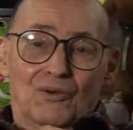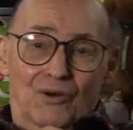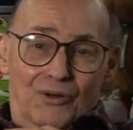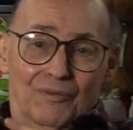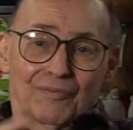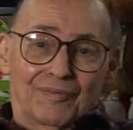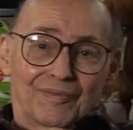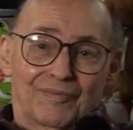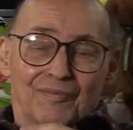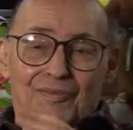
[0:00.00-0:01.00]
or
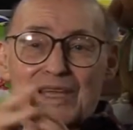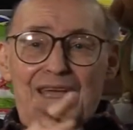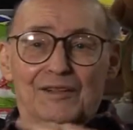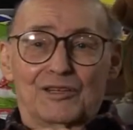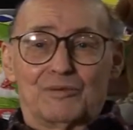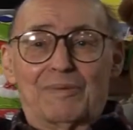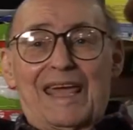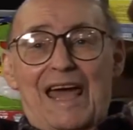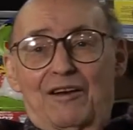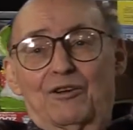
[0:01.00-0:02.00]
the English
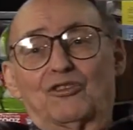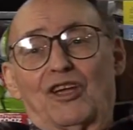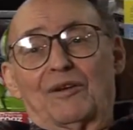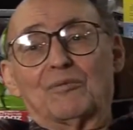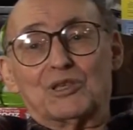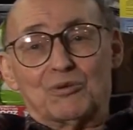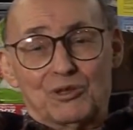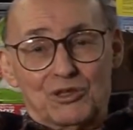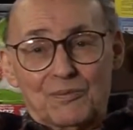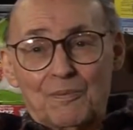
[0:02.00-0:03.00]
Meccano set, which
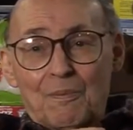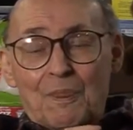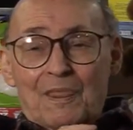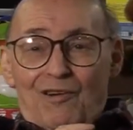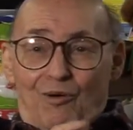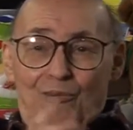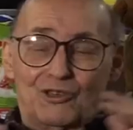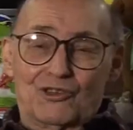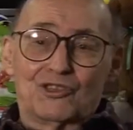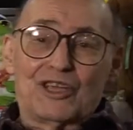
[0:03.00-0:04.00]
was
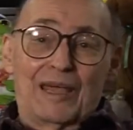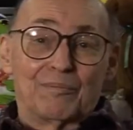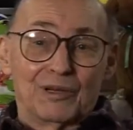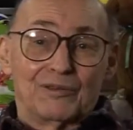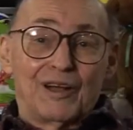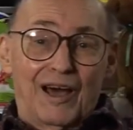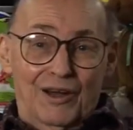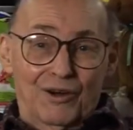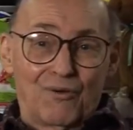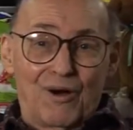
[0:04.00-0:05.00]
almost the same but
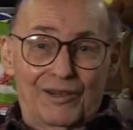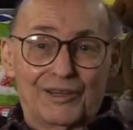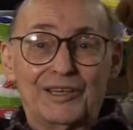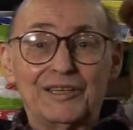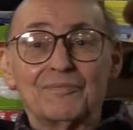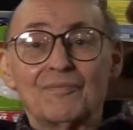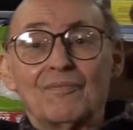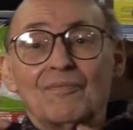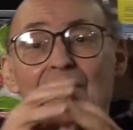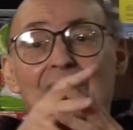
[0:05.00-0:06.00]
higher quality.
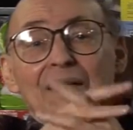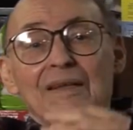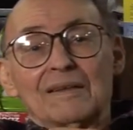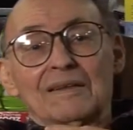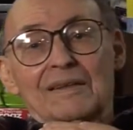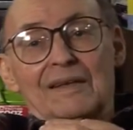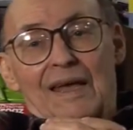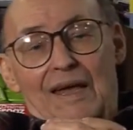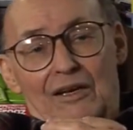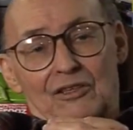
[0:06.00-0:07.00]

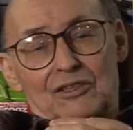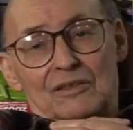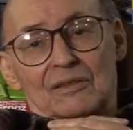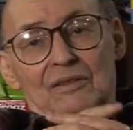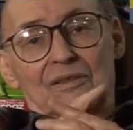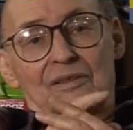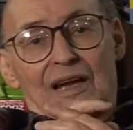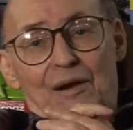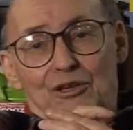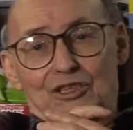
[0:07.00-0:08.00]
And
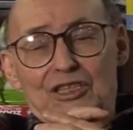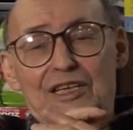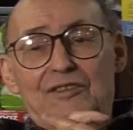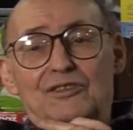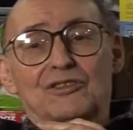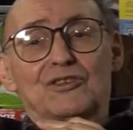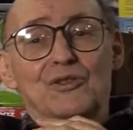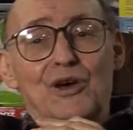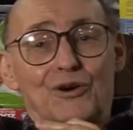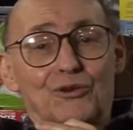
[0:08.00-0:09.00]
I was addicted to
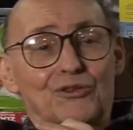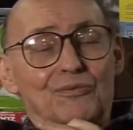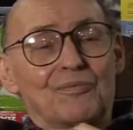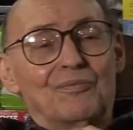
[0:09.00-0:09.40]
those.